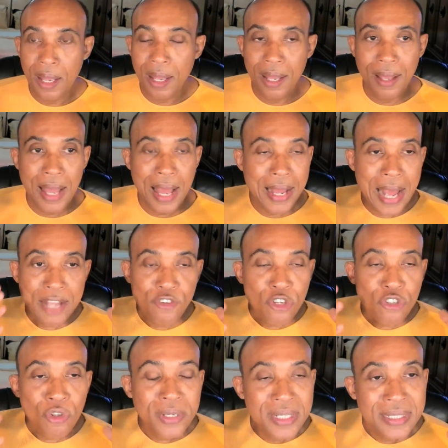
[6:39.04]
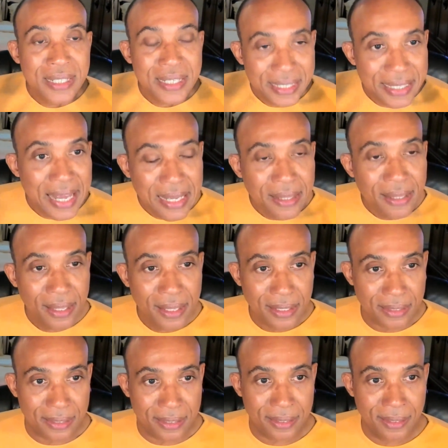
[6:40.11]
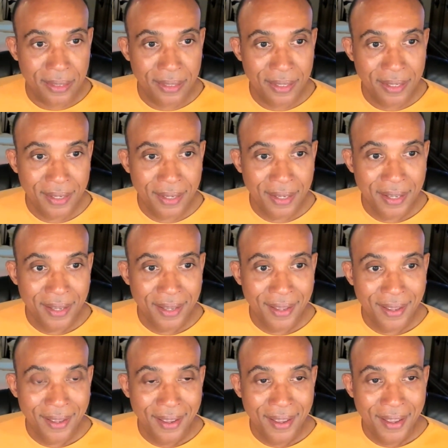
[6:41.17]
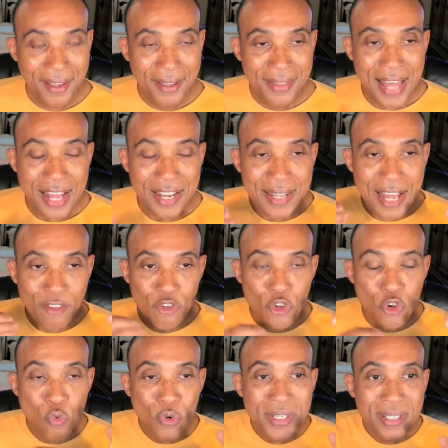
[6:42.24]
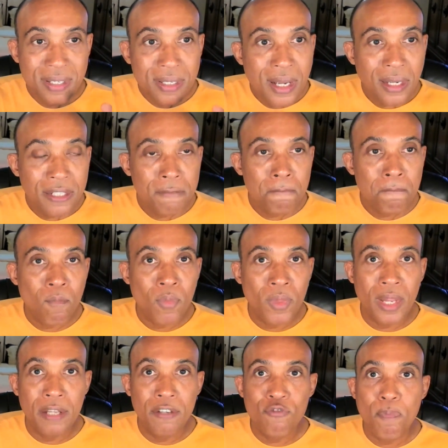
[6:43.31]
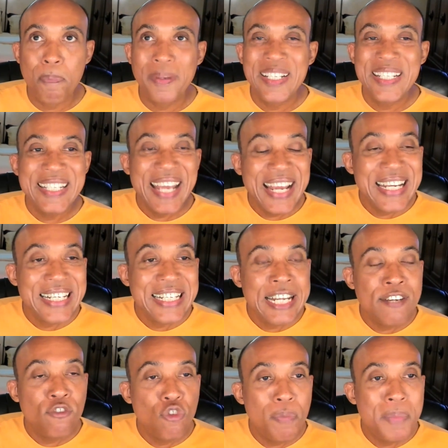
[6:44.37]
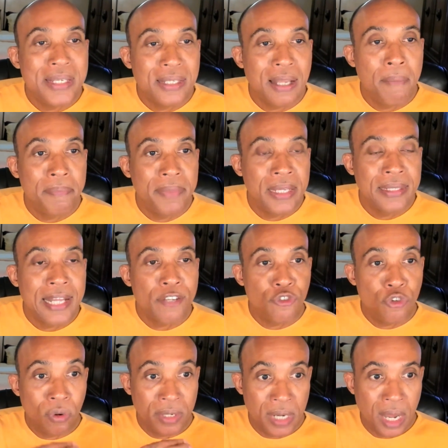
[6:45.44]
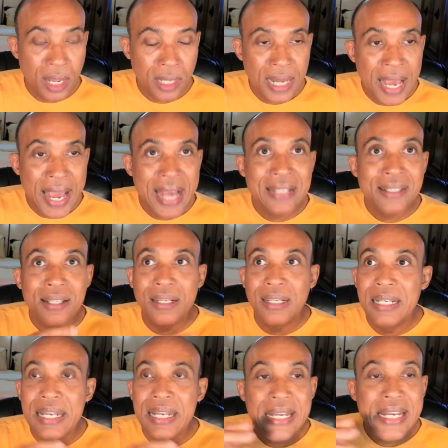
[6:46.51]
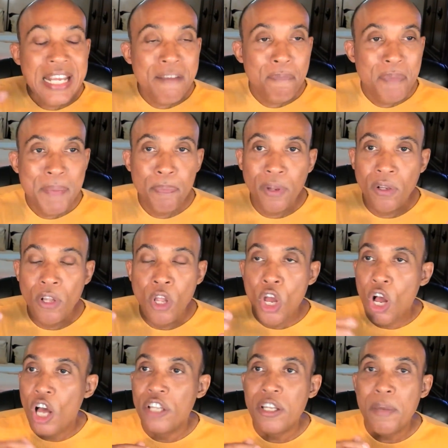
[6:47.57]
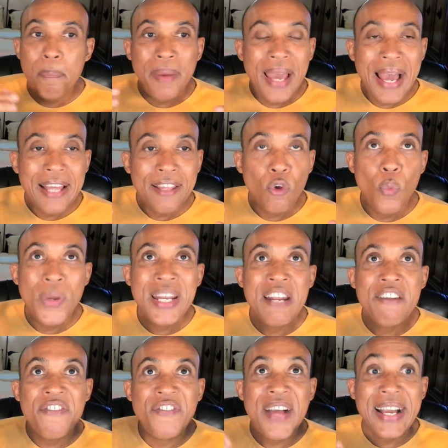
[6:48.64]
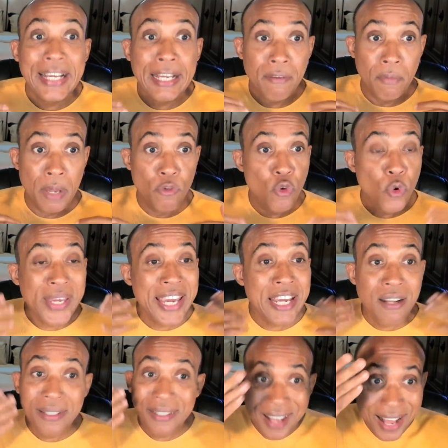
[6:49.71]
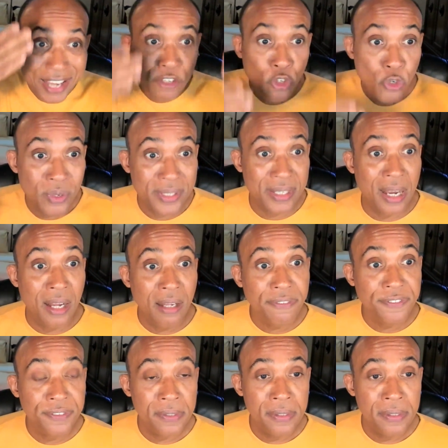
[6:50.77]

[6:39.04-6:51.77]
I just don't understand this. That you would start pretending to be something that you're not and start leading people on a path when in fact you cannot hide to yourself.